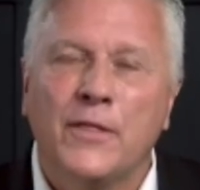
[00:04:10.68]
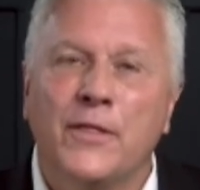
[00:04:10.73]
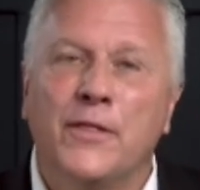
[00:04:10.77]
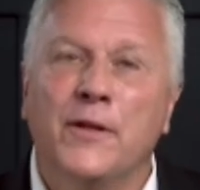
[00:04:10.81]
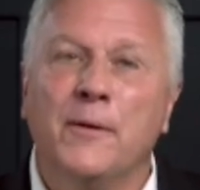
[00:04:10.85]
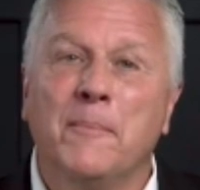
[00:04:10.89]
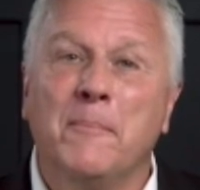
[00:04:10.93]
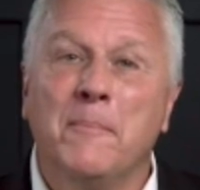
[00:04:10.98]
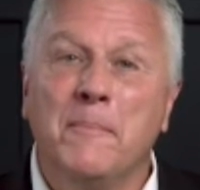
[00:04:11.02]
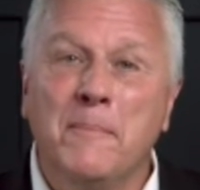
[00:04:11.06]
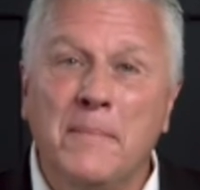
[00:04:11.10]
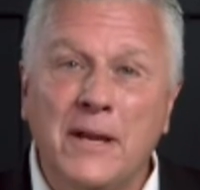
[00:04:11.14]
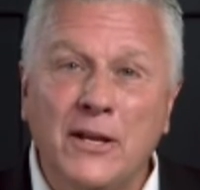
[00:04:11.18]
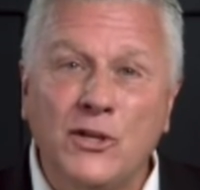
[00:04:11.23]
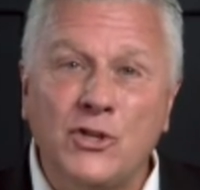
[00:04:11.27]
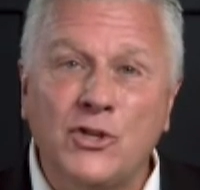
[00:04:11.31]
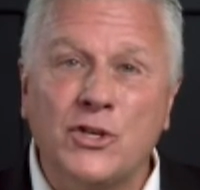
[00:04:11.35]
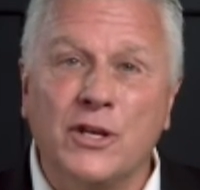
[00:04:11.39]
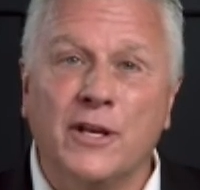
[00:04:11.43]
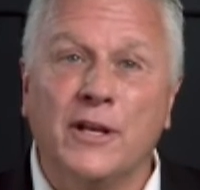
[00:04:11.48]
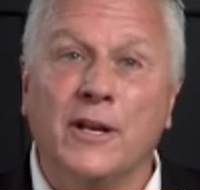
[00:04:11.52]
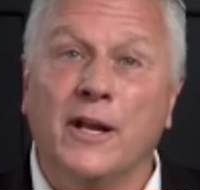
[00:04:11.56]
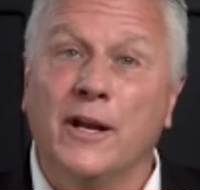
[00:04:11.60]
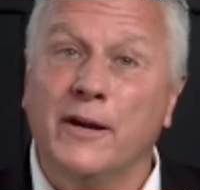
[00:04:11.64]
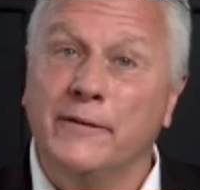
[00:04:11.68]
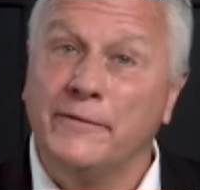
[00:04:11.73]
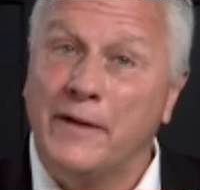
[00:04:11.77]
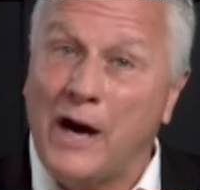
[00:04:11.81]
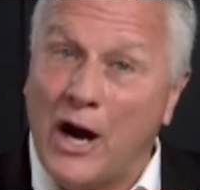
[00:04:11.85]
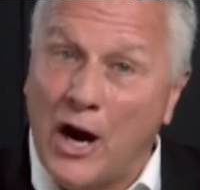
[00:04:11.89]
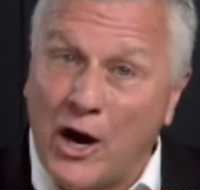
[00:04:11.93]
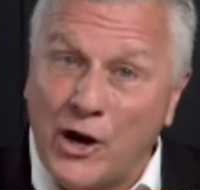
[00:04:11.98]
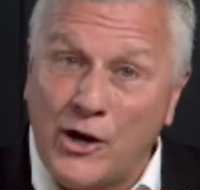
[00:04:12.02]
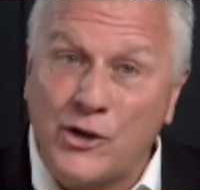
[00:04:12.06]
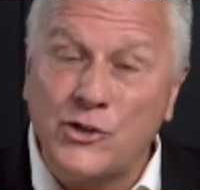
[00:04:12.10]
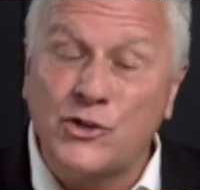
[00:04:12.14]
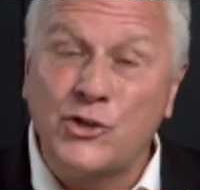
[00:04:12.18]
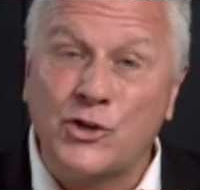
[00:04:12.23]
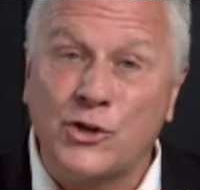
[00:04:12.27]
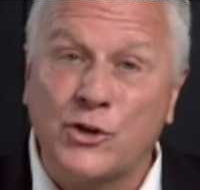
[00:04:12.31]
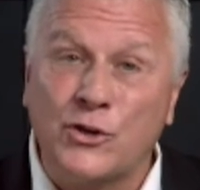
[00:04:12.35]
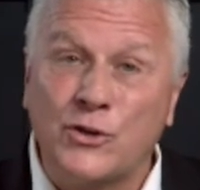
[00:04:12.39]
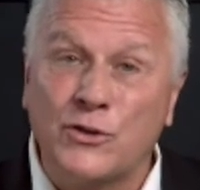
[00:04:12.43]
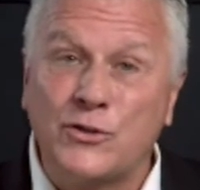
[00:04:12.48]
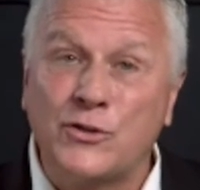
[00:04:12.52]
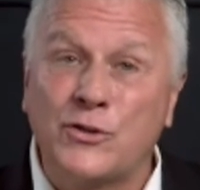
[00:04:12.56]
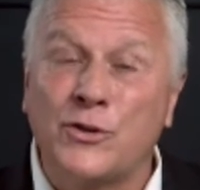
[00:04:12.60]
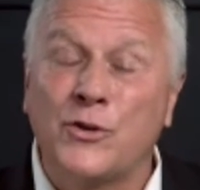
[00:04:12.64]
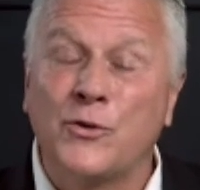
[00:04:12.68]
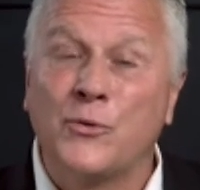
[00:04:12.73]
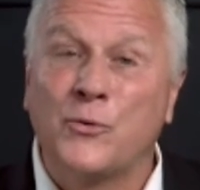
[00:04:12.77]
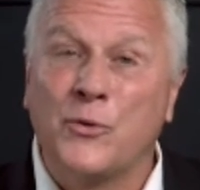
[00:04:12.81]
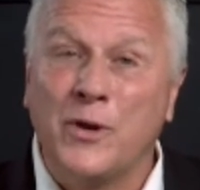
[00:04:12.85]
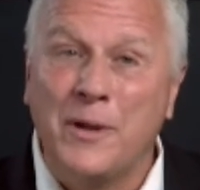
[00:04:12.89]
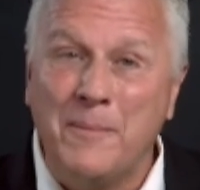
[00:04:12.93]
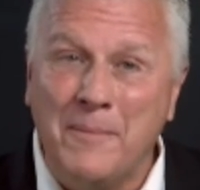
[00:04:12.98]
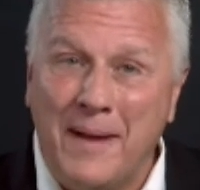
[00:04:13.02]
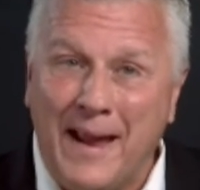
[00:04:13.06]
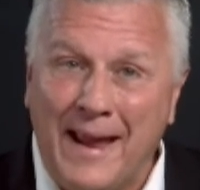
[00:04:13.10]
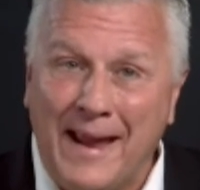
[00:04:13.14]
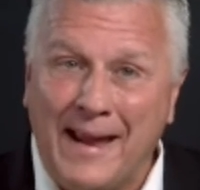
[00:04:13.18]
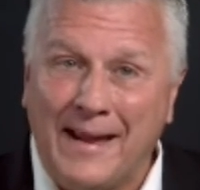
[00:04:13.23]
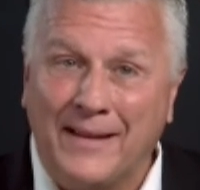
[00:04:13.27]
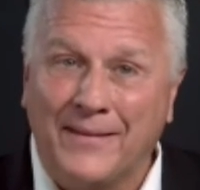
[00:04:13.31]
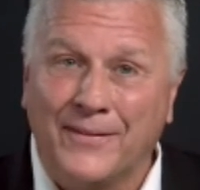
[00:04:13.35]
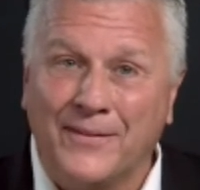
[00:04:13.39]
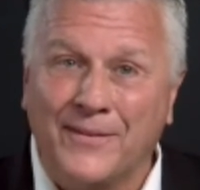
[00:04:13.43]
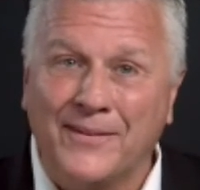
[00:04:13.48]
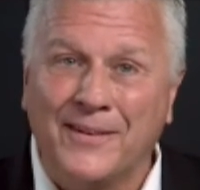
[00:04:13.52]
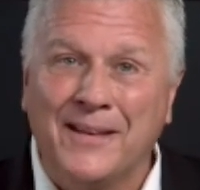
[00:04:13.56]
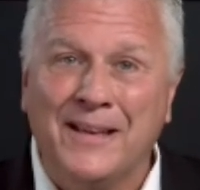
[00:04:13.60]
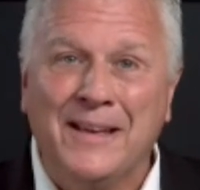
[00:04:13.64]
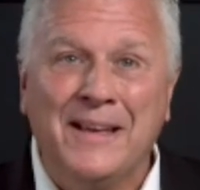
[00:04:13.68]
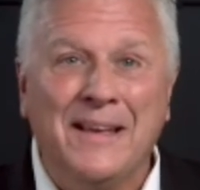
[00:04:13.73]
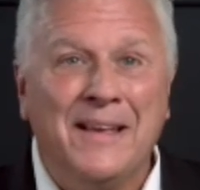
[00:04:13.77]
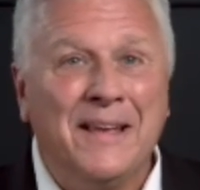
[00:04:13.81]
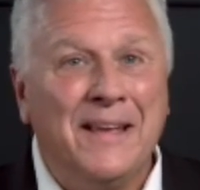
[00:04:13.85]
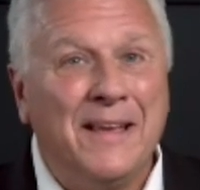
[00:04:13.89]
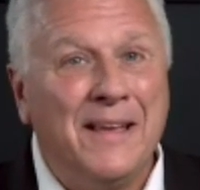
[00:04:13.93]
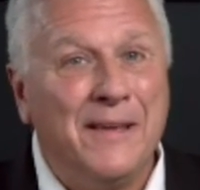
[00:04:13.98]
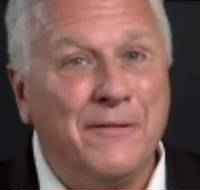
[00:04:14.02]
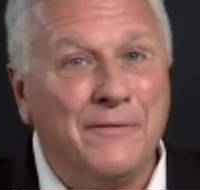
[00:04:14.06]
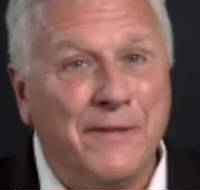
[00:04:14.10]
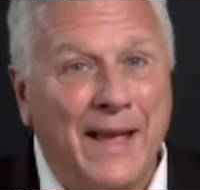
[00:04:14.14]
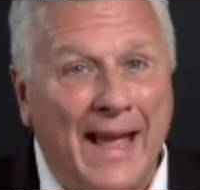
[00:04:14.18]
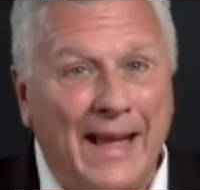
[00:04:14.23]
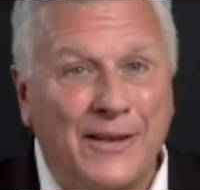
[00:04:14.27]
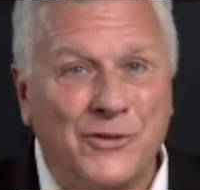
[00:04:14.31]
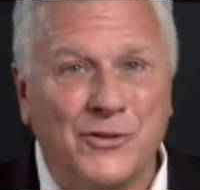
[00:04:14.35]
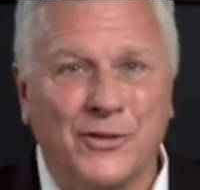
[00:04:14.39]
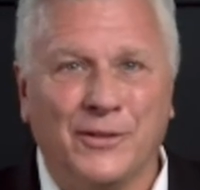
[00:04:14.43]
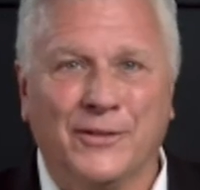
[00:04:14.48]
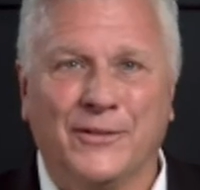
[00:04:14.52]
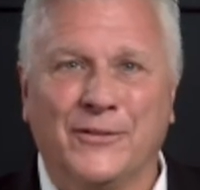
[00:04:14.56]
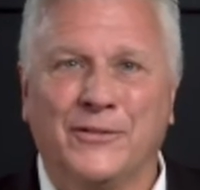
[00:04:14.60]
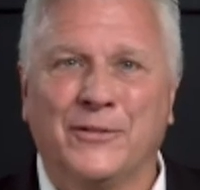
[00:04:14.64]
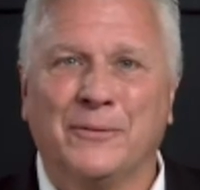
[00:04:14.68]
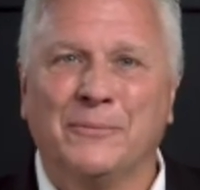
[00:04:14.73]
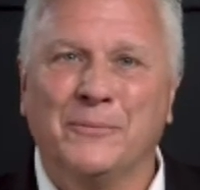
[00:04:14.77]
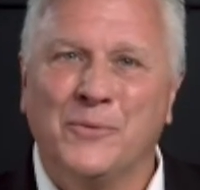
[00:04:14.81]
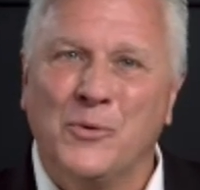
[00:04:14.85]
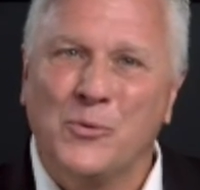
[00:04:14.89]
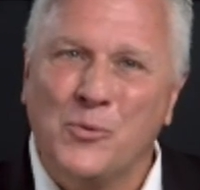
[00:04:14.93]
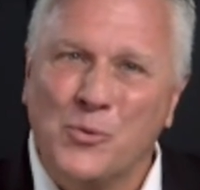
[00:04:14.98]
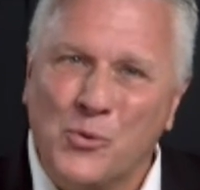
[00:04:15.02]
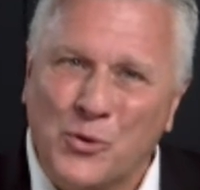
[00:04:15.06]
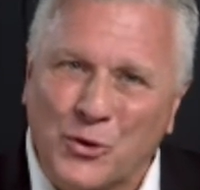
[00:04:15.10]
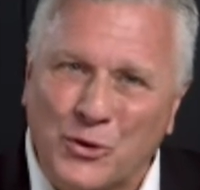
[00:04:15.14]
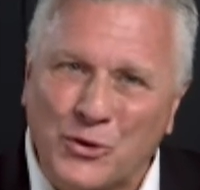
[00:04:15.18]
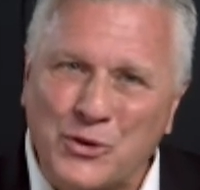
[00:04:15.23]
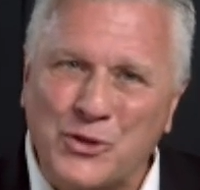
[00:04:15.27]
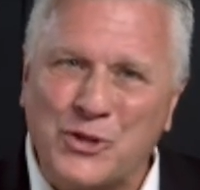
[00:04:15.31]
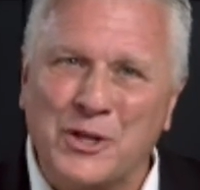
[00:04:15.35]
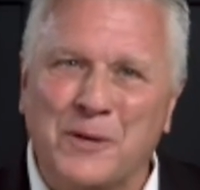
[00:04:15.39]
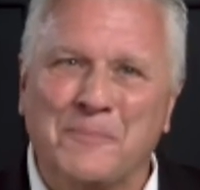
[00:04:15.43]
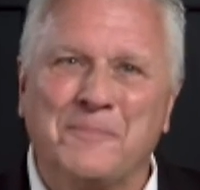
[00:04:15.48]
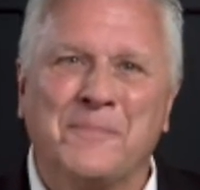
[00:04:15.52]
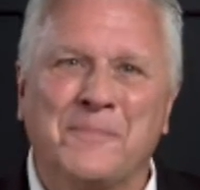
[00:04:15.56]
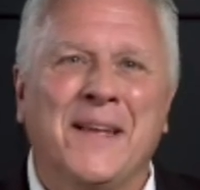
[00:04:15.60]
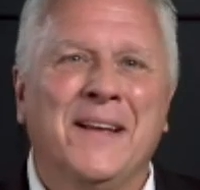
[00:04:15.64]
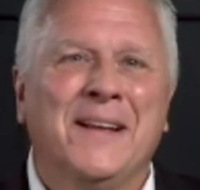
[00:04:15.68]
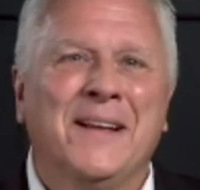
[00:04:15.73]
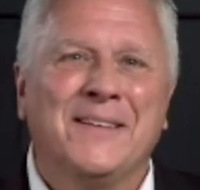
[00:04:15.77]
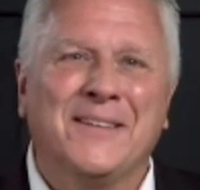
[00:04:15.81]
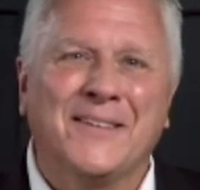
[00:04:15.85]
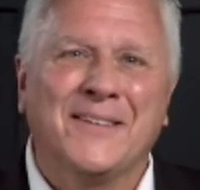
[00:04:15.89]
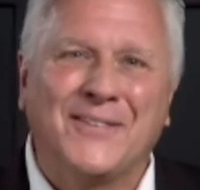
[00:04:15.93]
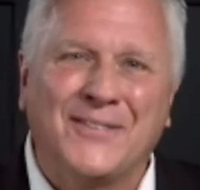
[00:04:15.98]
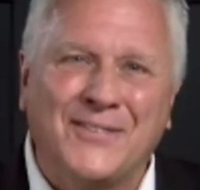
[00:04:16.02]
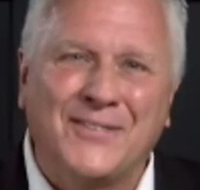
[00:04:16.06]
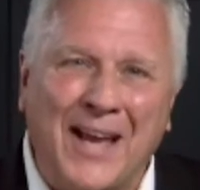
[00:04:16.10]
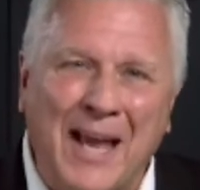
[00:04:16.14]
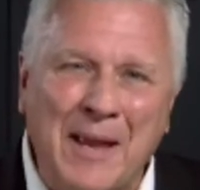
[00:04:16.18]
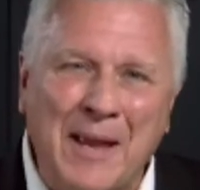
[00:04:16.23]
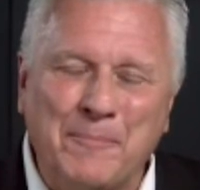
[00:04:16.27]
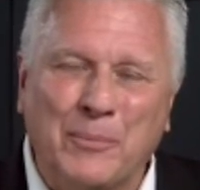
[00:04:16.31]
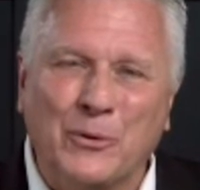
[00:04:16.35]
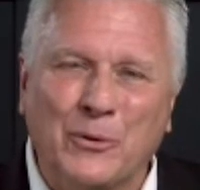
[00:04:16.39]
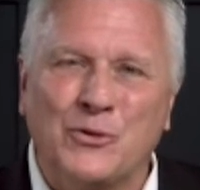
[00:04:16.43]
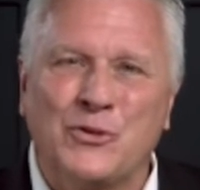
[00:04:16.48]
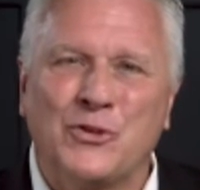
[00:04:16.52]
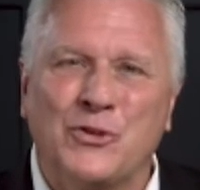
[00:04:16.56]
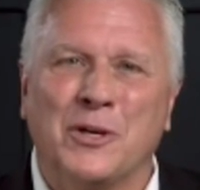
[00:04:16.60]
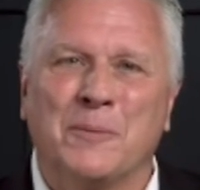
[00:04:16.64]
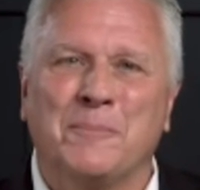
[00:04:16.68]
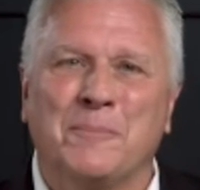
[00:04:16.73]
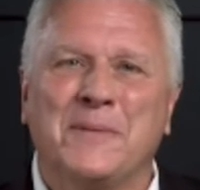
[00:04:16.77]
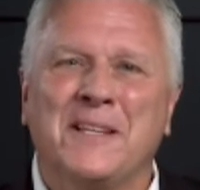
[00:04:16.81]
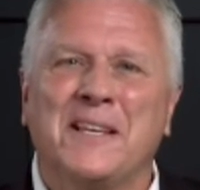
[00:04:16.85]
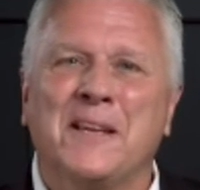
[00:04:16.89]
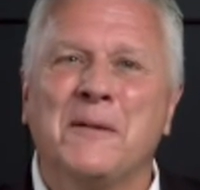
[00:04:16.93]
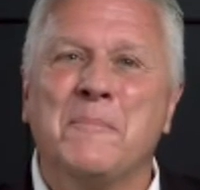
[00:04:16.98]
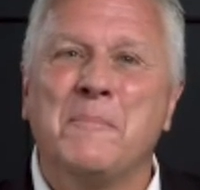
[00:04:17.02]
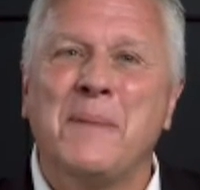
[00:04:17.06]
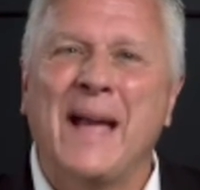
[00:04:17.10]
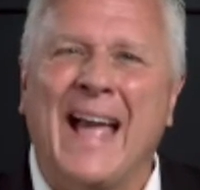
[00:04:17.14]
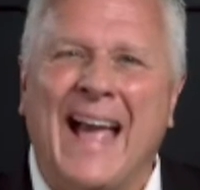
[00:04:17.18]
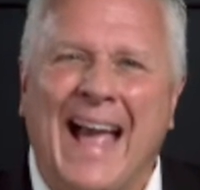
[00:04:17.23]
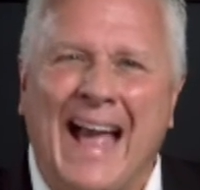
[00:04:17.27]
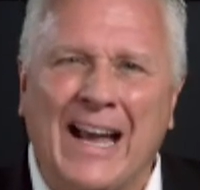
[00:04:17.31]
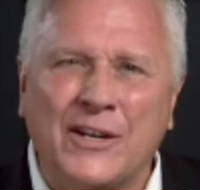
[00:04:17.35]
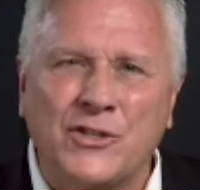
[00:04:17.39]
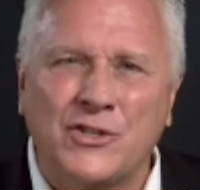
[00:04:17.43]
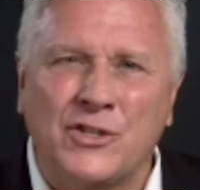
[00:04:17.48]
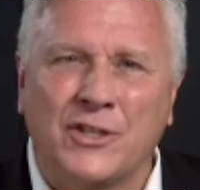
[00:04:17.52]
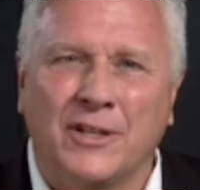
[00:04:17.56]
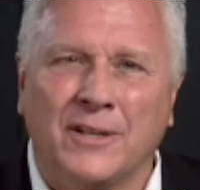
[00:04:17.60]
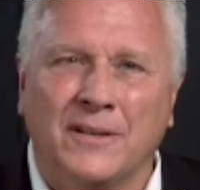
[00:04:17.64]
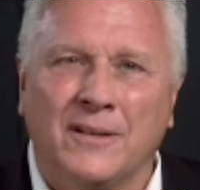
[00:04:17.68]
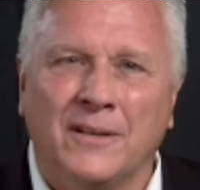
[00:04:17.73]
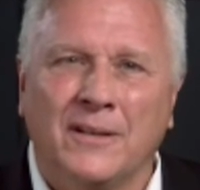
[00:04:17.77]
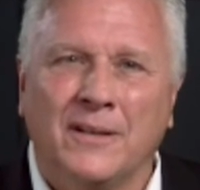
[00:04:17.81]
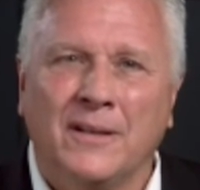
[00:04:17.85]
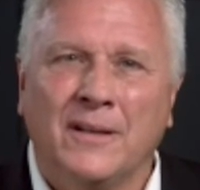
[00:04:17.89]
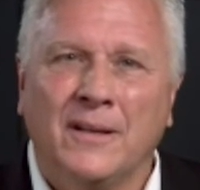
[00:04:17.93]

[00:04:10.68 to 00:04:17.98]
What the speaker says: the mission of our church remains: evangelism, worship, discipleship, compassion.